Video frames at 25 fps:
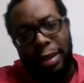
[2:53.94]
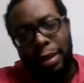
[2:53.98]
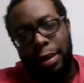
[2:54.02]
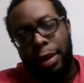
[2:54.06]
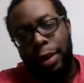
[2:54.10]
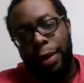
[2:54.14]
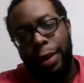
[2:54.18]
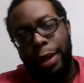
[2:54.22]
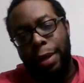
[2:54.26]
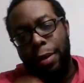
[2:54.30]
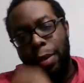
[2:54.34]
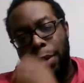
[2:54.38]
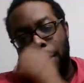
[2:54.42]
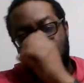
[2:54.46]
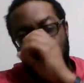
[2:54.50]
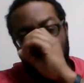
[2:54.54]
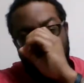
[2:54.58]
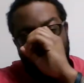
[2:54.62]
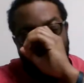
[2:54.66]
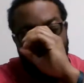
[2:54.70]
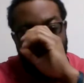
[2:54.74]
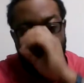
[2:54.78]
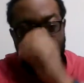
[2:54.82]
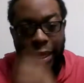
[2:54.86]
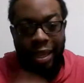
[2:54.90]
you know, he was
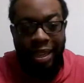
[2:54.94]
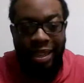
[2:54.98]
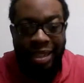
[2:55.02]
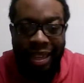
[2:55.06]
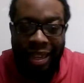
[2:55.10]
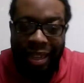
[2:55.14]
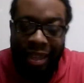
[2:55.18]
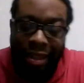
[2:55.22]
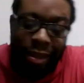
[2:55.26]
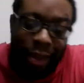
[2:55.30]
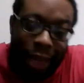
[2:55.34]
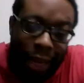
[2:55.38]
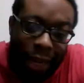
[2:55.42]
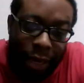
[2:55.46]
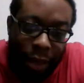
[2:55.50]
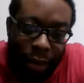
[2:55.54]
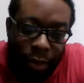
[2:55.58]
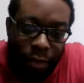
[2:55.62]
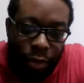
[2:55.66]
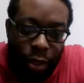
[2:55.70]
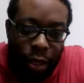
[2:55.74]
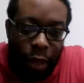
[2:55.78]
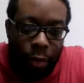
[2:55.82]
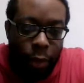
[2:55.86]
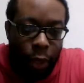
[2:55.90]
kind of, he did
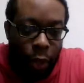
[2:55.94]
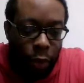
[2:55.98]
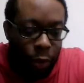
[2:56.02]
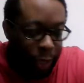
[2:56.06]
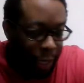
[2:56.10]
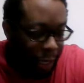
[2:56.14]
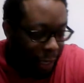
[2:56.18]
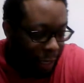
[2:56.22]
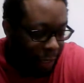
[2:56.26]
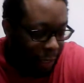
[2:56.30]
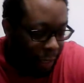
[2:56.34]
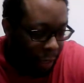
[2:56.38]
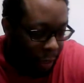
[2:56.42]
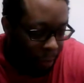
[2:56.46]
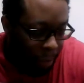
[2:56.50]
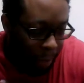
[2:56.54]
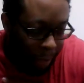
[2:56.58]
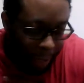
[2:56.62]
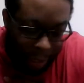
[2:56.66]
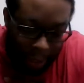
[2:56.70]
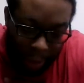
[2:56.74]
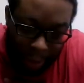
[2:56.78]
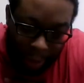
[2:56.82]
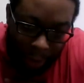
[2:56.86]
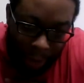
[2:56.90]
like some low key stuff, but
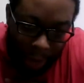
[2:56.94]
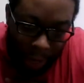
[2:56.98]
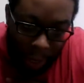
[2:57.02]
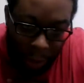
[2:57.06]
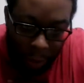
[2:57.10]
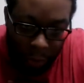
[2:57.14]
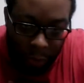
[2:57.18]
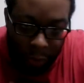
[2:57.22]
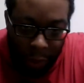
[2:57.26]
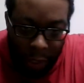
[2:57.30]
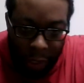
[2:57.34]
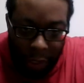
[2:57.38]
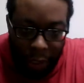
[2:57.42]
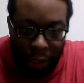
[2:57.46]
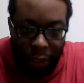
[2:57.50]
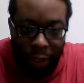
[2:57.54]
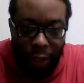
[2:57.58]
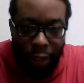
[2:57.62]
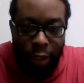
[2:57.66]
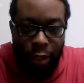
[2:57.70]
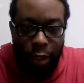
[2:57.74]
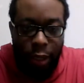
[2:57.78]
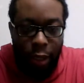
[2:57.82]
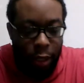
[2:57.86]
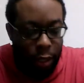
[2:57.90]
he still had over 100.
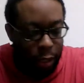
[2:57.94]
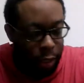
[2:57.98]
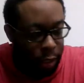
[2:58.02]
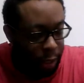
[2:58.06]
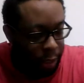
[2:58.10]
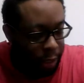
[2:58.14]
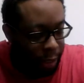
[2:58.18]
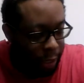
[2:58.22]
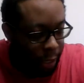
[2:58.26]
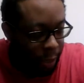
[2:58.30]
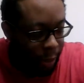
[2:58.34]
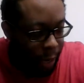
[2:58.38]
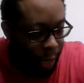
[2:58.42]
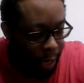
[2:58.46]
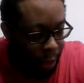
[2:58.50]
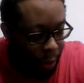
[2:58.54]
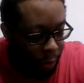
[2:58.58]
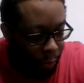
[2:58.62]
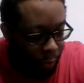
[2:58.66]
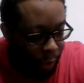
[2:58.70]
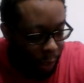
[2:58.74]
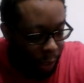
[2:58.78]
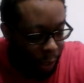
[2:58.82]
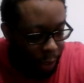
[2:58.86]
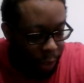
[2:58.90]
He still had
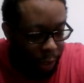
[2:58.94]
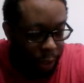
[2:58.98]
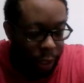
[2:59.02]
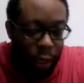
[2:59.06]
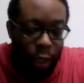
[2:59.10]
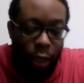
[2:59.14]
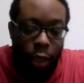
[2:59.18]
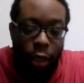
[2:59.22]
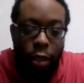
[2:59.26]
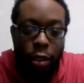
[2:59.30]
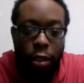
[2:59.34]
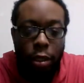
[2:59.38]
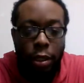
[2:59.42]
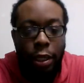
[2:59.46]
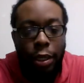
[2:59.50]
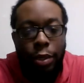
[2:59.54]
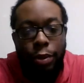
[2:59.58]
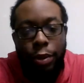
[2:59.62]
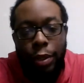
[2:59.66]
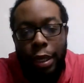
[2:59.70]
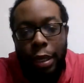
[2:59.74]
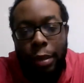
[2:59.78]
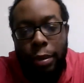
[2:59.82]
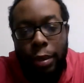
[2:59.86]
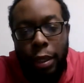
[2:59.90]
over 100 yards, 6
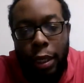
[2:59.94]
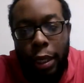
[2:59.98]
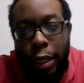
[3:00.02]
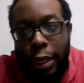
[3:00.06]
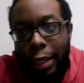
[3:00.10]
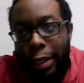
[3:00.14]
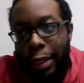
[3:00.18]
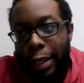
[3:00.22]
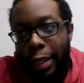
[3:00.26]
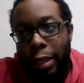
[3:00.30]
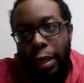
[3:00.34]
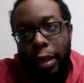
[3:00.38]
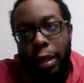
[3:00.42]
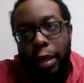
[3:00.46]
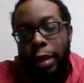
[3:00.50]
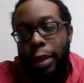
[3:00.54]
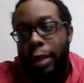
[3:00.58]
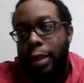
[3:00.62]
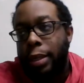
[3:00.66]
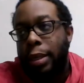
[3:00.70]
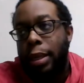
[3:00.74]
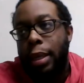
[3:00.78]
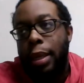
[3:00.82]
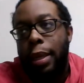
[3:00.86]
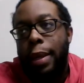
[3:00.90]
receptions, 110 yards.